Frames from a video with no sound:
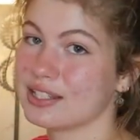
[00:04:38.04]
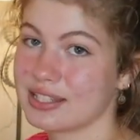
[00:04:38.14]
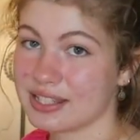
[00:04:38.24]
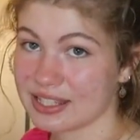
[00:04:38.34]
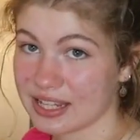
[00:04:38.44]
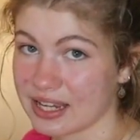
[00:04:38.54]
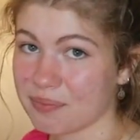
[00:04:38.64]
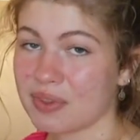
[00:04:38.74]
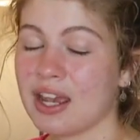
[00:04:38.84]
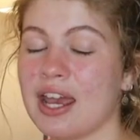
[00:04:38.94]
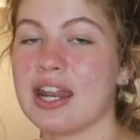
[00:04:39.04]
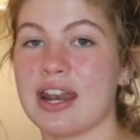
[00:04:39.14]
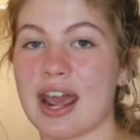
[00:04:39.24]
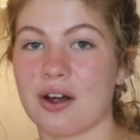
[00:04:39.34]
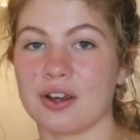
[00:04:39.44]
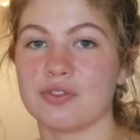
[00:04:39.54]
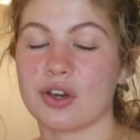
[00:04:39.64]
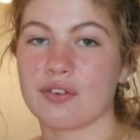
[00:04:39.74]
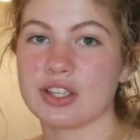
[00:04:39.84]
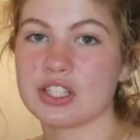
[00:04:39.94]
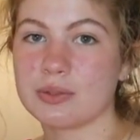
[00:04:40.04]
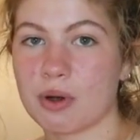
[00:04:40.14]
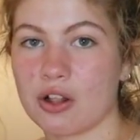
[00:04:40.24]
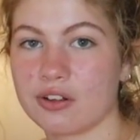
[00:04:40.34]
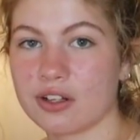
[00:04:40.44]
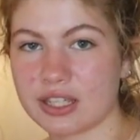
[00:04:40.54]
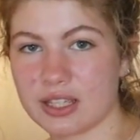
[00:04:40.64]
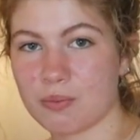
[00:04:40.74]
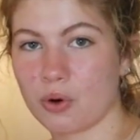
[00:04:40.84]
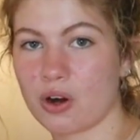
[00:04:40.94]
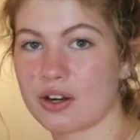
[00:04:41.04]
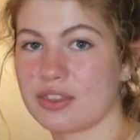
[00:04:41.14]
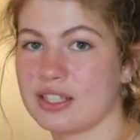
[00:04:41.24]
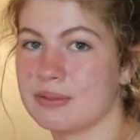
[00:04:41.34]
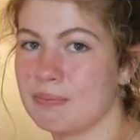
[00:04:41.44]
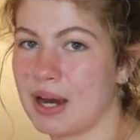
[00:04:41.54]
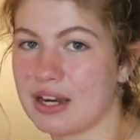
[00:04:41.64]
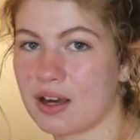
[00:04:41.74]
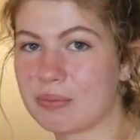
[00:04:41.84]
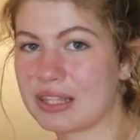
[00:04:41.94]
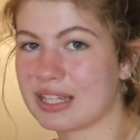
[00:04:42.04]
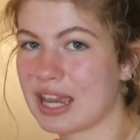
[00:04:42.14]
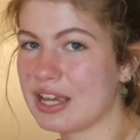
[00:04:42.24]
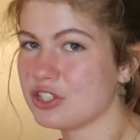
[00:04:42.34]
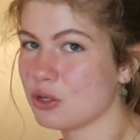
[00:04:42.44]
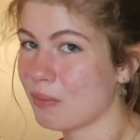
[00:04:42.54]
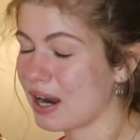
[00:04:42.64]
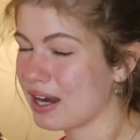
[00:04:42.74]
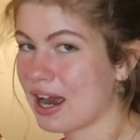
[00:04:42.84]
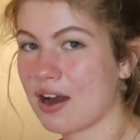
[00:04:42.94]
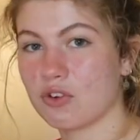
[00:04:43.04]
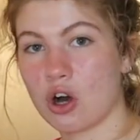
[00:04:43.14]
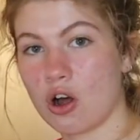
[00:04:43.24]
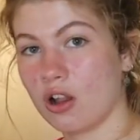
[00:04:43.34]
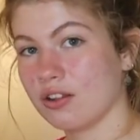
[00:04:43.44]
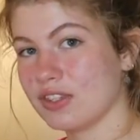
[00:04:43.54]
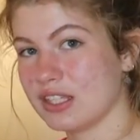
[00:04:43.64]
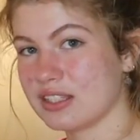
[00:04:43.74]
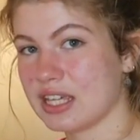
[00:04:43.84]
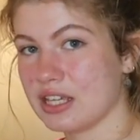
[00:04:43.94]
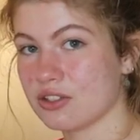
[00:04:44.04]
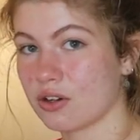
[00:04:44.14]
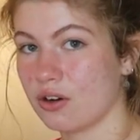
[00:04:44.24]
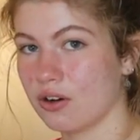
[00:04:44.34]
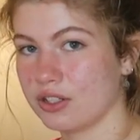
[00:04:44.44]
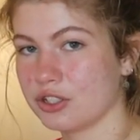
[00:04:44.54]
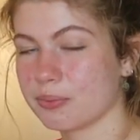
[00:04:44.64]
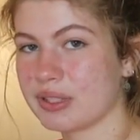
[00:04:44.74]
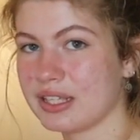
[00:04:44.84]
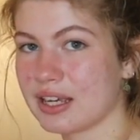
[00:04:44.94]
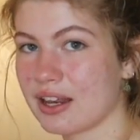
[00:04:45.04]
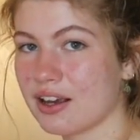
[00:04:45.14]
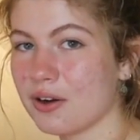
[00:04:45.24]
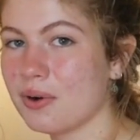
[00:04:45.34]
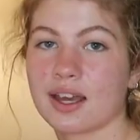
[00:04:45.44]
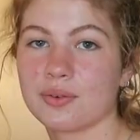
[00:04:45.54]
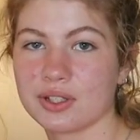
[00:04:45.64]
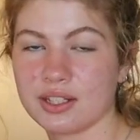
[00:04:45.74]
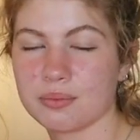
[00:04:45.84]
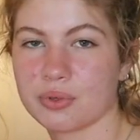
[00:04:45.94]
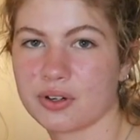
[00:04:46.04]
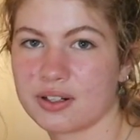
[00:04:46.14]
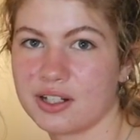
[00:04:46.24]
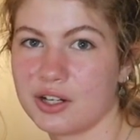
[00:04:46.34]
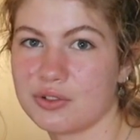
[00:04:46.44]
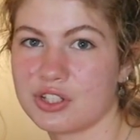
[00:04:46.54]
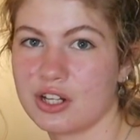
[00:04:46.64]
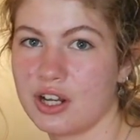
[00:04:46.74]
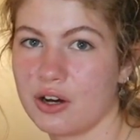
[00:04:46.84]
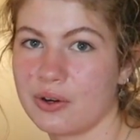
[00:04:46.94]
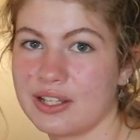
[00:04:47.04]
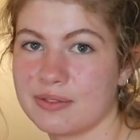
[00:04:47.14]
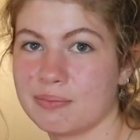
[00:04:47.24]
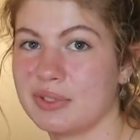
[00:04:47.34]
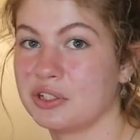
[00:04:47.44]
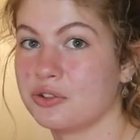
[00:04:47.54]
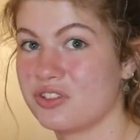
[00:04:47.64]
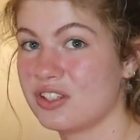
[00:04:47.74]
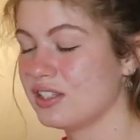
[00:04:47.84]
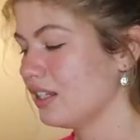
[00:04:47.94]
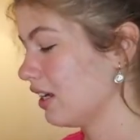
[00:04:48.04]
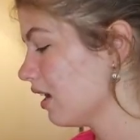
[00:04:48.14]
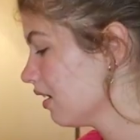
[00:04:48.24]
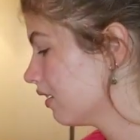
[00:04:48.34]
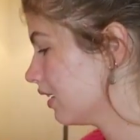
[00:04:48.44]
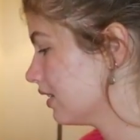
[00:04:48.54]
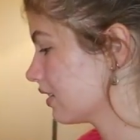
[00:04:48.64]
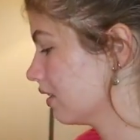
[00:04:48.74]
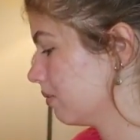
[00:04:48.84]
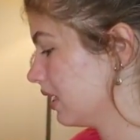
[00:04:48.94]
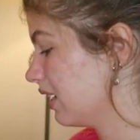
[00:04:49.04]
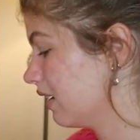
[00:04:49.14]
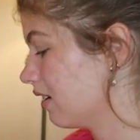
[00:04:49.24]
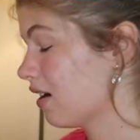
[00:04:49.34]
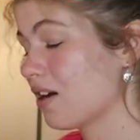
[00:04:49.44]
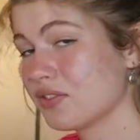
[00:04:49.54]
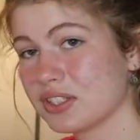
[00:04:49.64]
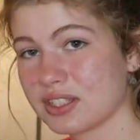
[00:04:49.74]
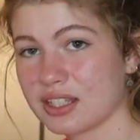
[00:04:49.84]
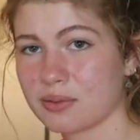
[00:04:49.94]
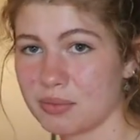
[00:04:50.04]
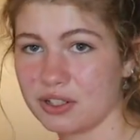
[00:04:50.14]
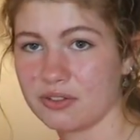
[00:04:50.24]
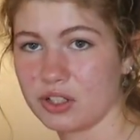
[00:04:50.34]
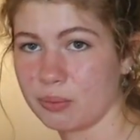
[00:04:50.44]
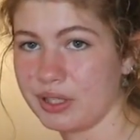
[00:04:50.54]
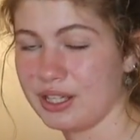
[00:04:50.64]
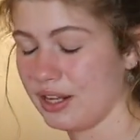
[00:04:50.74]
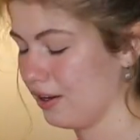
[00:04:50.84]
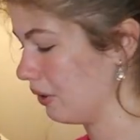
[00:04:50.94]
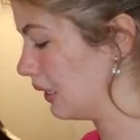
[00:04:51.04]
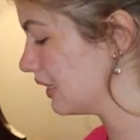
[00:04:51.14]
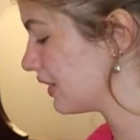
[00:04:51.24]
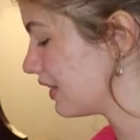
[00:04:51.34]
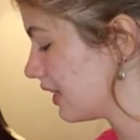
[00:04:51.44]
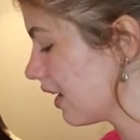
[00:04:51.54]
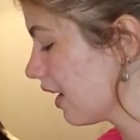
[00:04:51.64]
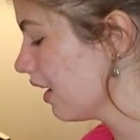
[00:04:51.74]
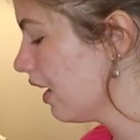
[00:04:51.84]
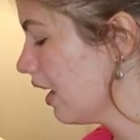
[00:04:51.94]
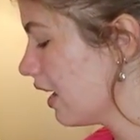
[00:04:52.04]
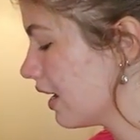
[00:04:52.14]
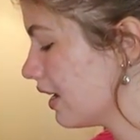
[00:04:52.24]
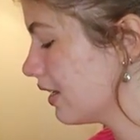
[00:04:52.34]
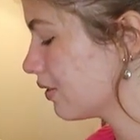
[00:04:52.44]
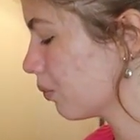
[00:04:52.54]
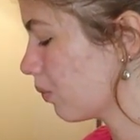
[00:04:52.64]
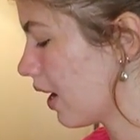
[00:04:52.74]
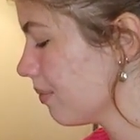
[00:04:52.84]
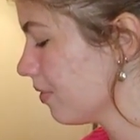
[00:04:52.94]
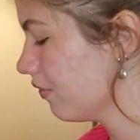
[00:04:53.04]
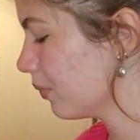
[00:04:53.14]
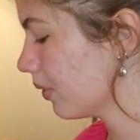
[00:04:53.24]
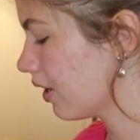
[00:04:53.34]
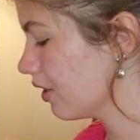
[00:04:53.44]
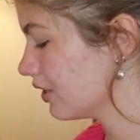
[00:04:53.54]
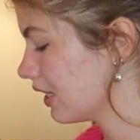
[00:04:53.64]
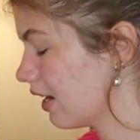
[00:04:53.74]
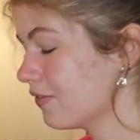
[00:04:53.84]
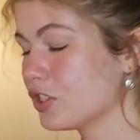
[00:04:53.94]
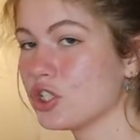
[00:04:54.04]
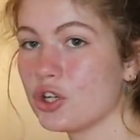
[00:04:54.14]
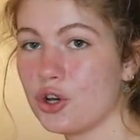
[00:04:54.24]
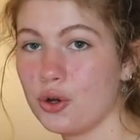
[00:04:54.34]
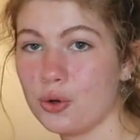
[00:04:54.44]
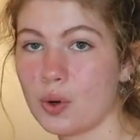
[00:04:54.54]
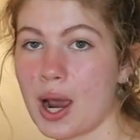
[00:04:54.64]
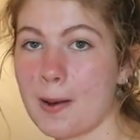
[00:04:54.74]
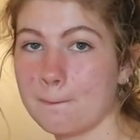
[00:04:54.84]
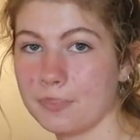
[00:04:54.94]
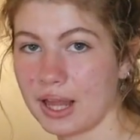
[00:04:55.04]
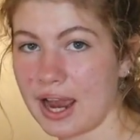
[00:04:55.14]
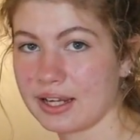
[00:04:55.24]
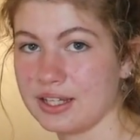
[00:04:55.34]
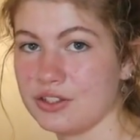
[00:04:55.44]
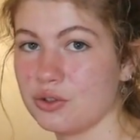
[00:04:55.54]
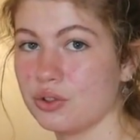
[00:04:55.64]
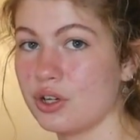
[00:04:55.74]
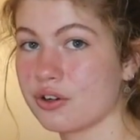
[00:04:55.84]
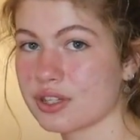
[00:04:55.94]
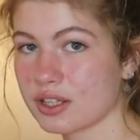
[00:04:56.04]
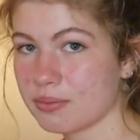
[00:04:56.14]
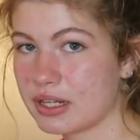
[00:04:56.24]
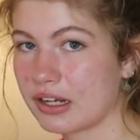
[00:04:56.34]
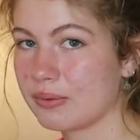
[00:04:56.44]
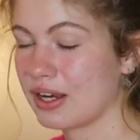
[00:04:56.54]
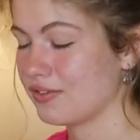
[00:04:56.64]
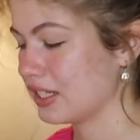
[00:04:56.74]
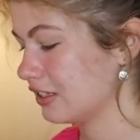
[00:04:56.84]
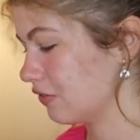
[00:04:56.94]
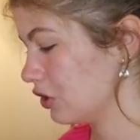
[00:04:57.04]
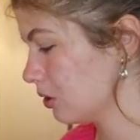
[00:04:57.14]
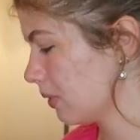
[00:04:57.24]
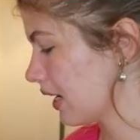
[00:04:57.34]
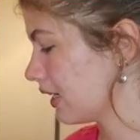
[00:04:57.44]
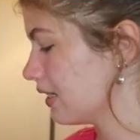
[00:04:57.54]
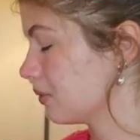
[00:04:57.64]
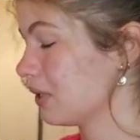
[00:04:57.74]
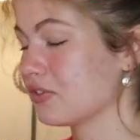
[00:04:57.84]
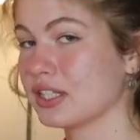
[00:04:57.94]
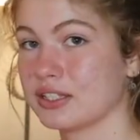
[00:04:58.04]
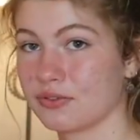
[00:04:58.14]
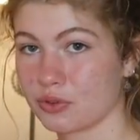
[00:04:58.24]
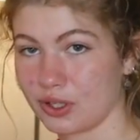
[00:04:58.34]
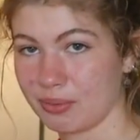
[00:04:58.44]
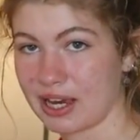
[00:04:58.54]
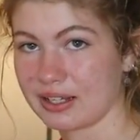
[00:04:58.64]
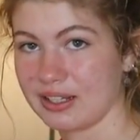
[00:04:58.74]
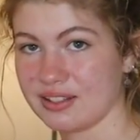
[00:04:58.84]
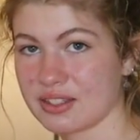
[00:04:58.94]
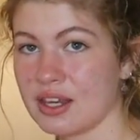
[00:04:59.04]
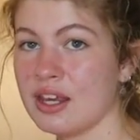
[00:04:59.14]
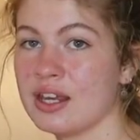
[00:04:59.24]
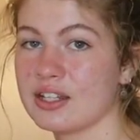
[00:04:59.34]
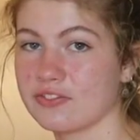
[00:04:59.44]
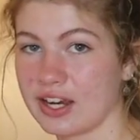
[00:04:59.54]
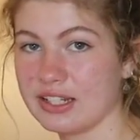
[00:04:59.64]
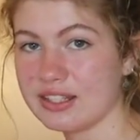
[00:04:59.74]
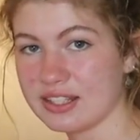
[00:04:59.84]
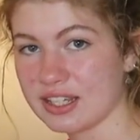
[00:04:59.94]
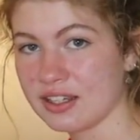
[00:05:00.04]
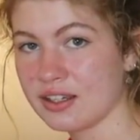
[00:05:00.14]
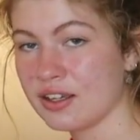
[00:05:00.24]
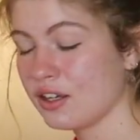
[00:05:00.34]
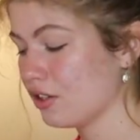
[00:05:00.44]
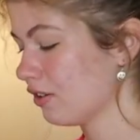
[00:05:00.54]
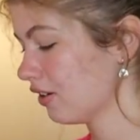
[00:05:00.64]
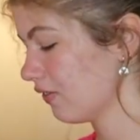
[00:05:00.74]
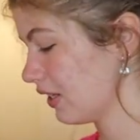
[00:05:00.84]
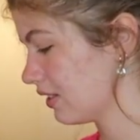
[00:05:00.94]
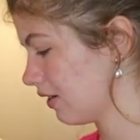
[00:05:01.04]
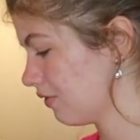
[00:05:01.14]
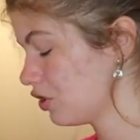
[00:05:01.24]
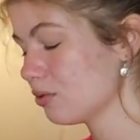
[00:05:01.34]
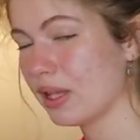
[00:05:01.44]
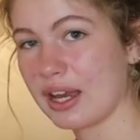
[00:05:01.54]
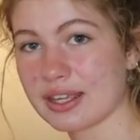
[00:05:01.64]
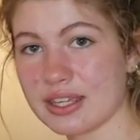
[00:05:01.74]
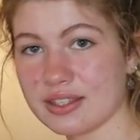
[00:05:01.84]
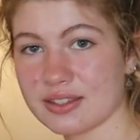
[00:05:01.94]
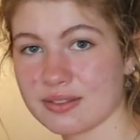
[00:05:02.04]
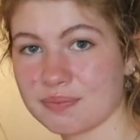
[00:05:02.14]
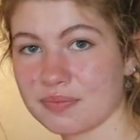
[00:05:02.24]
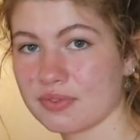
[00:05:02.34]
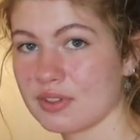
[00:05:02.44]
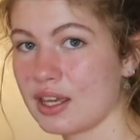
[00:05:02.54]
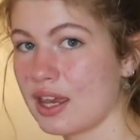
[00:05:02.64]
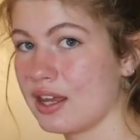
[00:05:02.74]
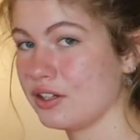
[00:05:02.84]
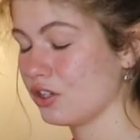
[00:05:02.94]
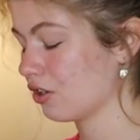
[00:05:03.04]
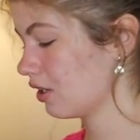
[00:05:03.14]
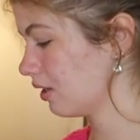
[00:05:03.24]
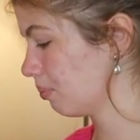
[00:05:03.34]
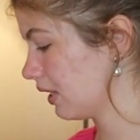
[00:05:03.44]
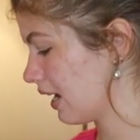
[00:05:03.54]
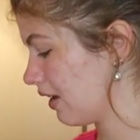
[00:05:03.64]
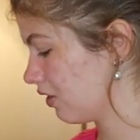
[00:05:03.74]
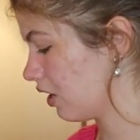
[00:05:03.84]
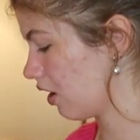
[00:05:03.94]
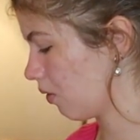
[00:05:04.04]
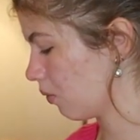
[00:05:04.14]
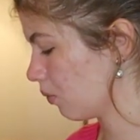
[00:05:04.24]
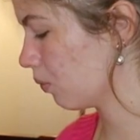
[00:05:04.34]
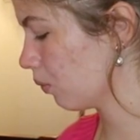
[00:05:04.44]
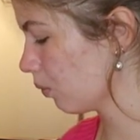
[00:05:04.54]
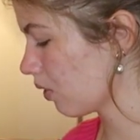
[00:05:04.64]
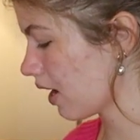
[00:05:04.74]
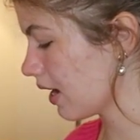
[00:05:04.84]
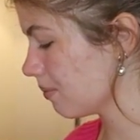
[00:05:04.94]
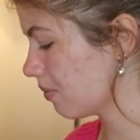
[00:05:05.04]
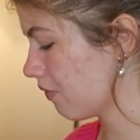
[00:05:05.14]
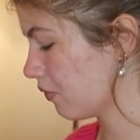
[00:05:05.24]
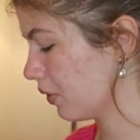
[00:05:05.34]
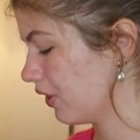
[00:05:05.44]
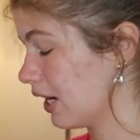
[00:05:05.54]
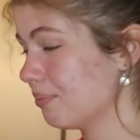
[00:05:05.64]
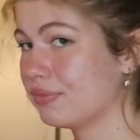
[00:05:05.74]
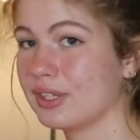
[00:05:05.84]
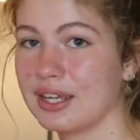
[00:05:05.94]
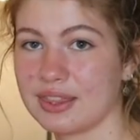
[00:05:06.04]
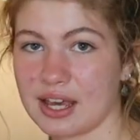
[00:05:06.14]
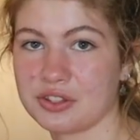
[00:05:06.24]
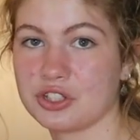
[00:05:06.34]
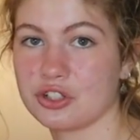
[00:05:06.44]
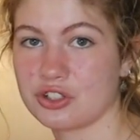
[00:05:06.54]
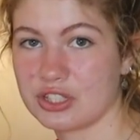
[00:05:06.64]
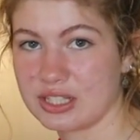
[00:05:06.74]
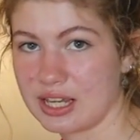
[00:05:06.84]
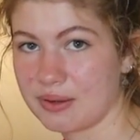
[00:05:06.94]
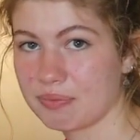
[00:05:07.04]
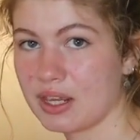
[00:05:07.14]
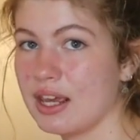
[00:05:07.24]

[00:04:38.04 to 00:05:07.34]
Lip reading: C. Now, if you have a smaller keyboard, this might not be the case. You might not have all of these keys on your piano. A really important note to know is middle C. It's going to be obviously in the middle of your piano, and C is right before our set of 2 black keys. You'll notice on the piano we have sets of 2 black keys and we have sets of 3 black keys. To find C, you're going to find of 2 black keys, and you're going to play the note right before them, and that's your C.